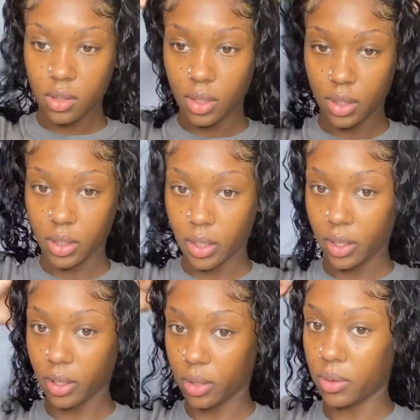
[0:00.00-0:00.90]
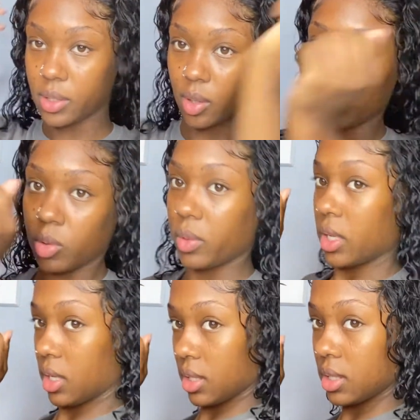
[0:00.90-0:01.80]
let the hair go separate
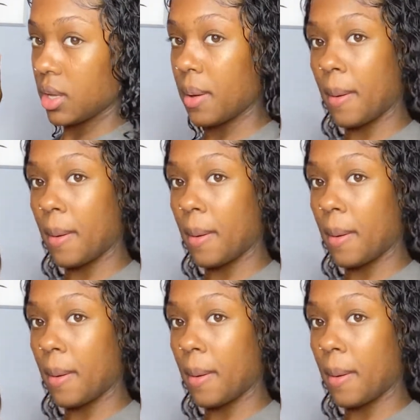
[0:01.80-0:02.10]
ways.